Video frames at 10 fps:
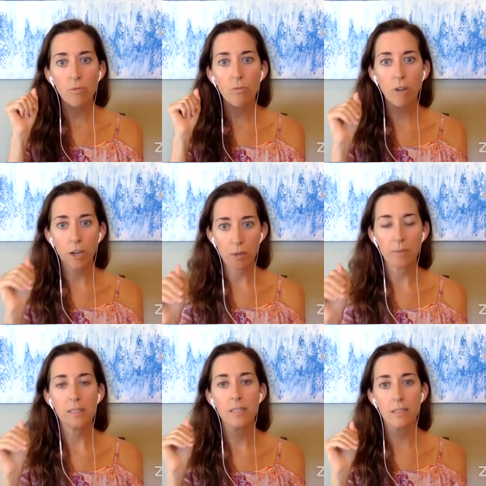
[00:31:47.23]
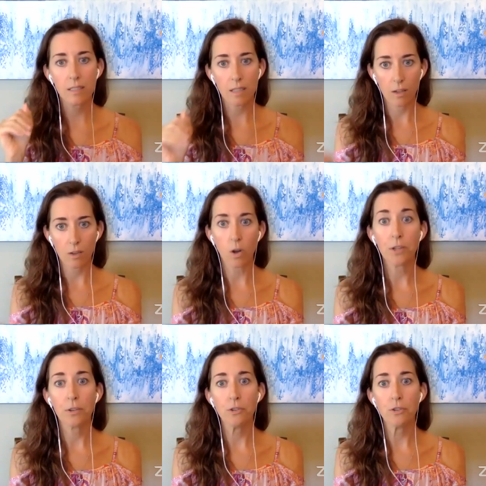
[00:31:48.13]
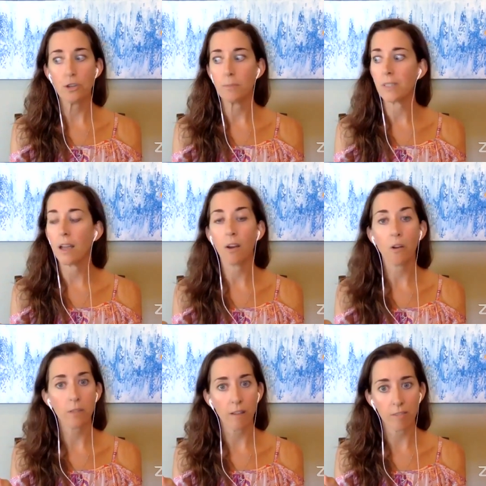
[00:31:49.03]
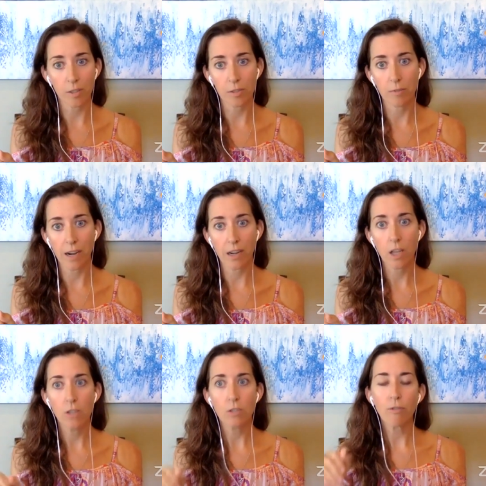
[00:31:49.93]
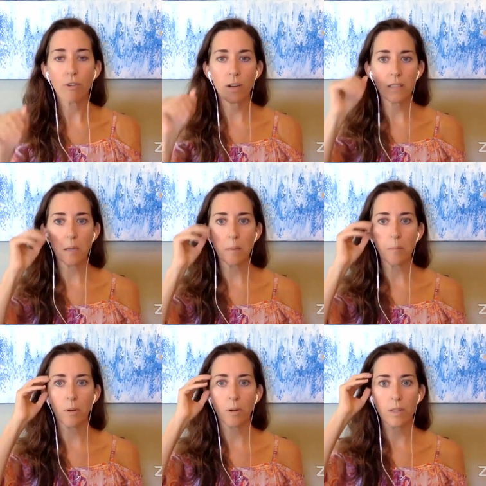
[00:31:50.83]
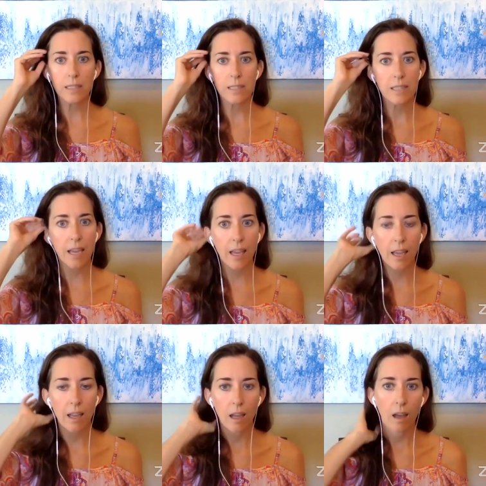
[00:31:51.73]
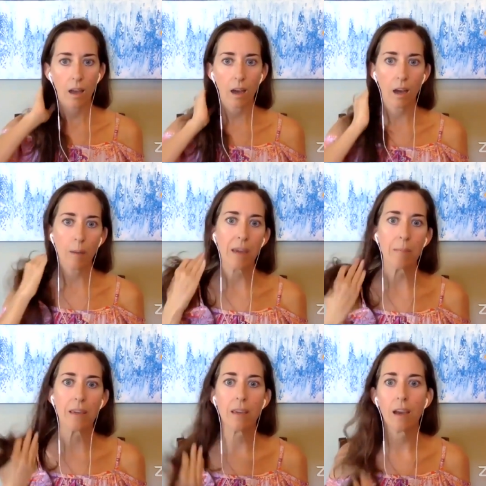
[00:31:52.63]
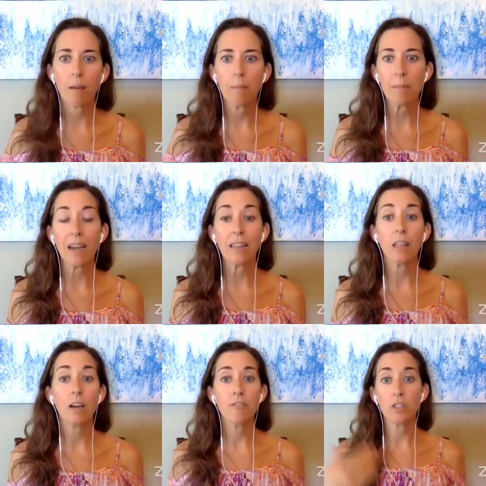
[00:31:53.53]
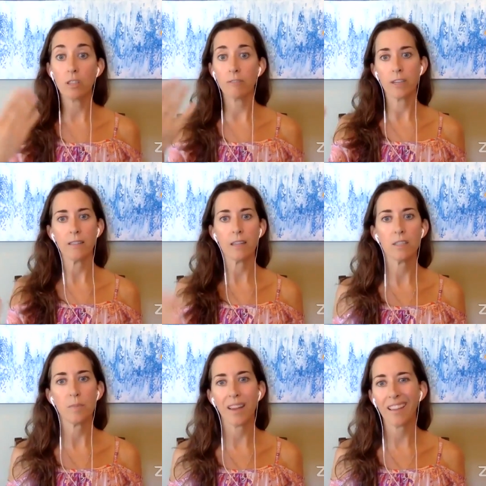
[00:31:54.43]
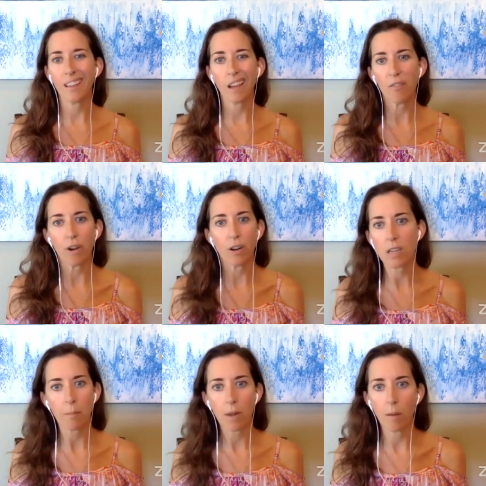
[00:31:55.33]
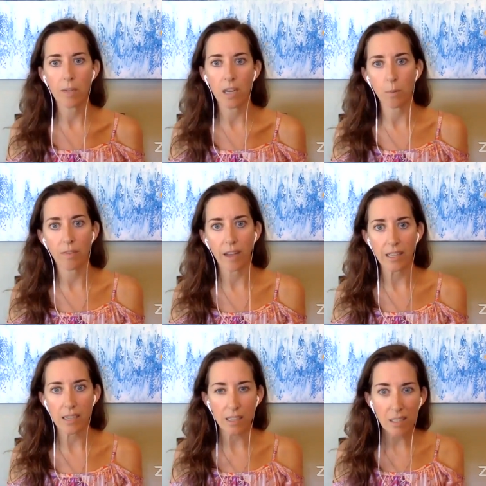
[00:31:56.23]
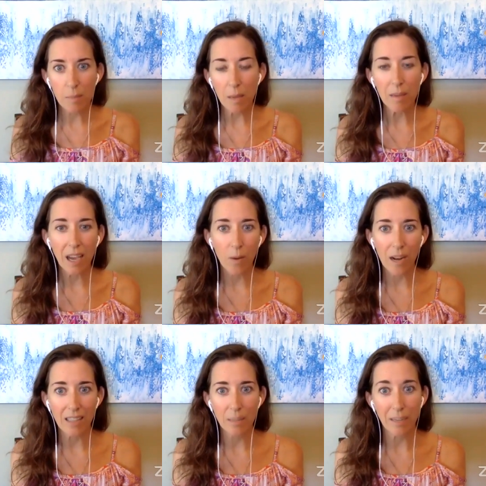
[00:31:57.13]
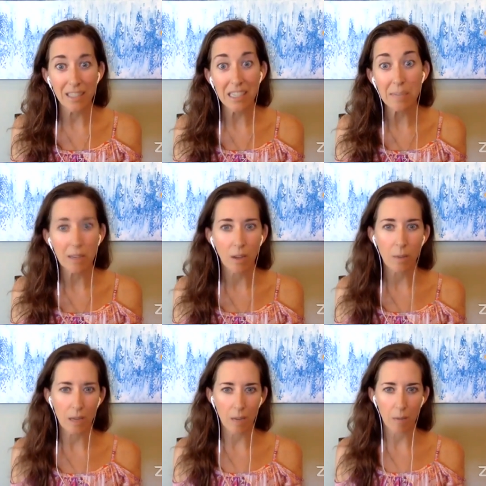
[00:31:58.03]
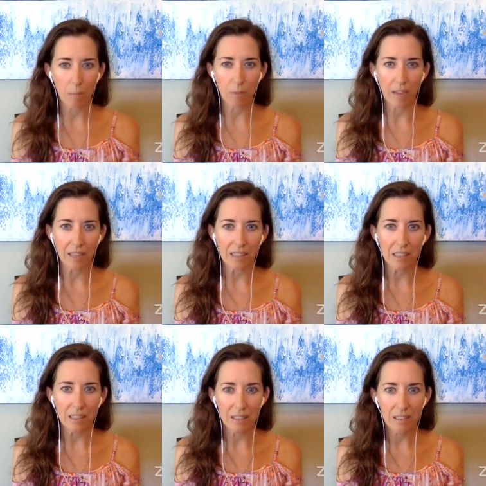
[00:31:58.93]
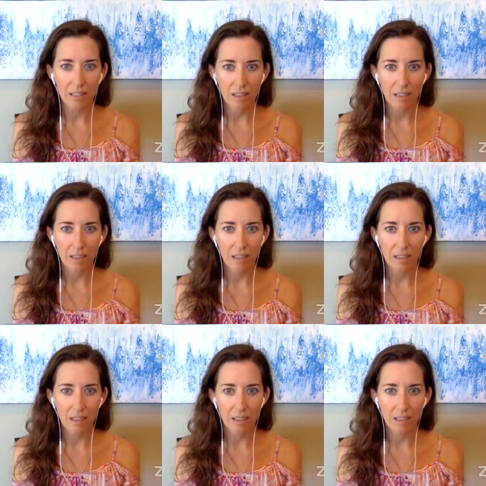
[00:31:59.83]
run your business on your own terms at all levels, right? So, for example, let's say uh, maybe maybe I love delivering these, but I have a hard time coming up with ideas. Maybe I would ask my team to help me come up with ideas